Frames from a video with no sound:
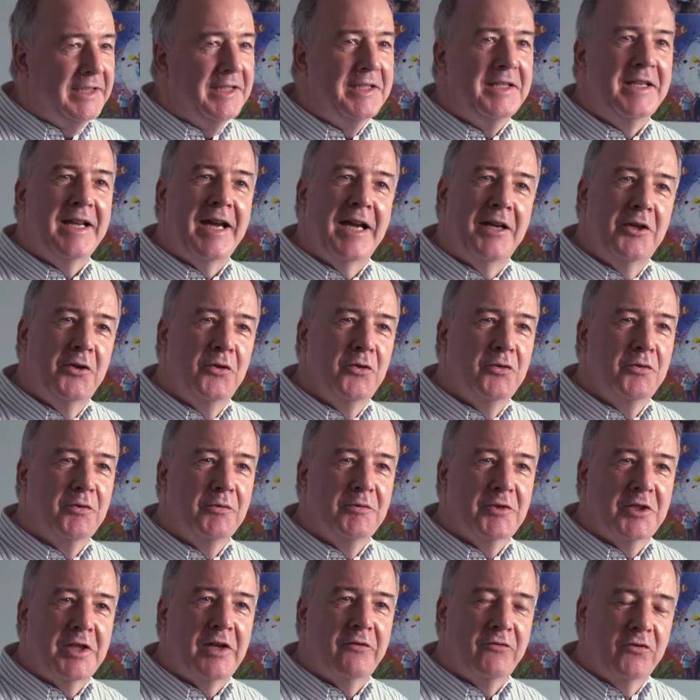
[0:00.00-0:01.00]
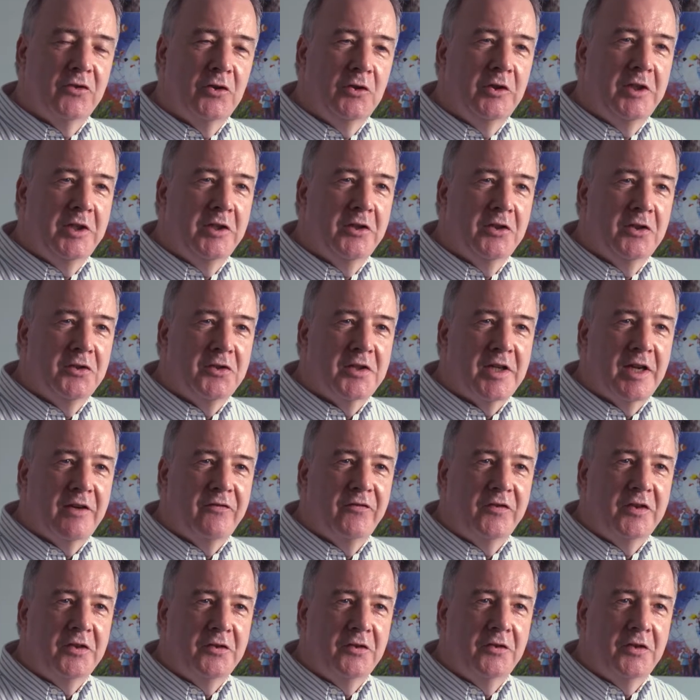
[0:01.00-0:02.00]
Now, several years
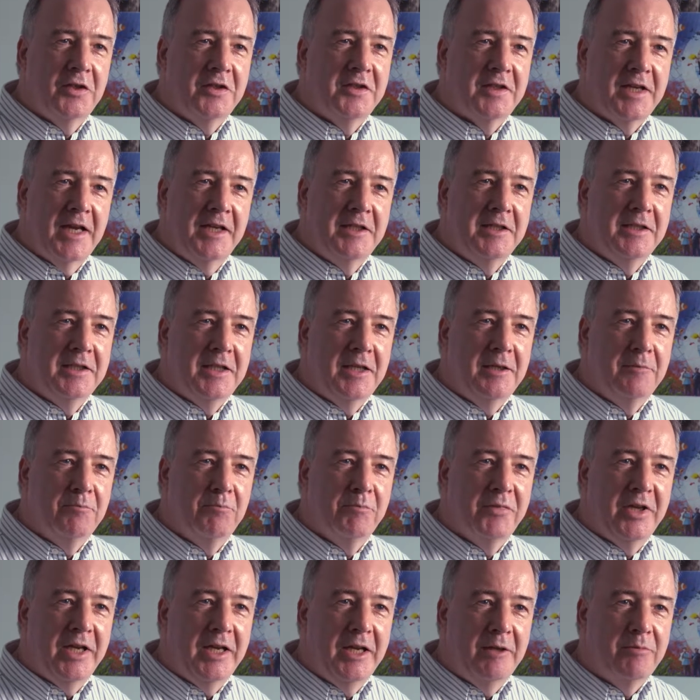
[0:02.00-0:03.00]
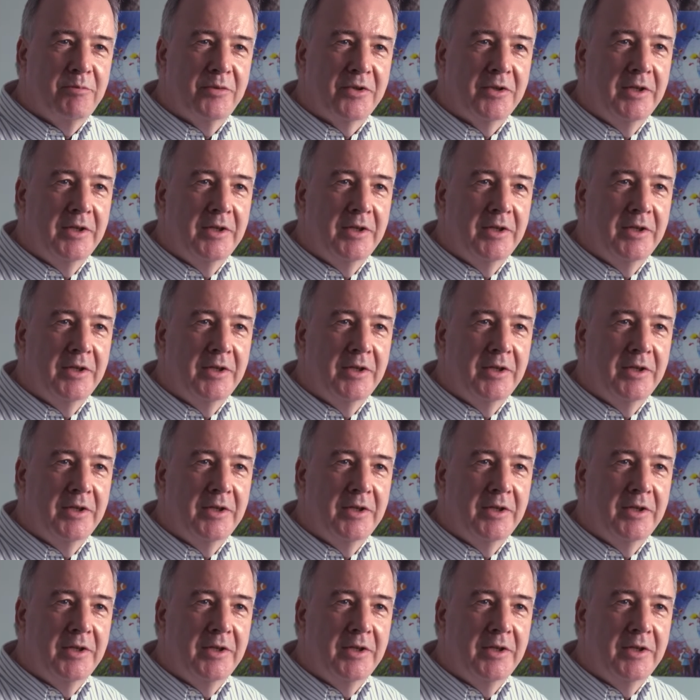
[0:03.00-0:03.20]
after attending PIP,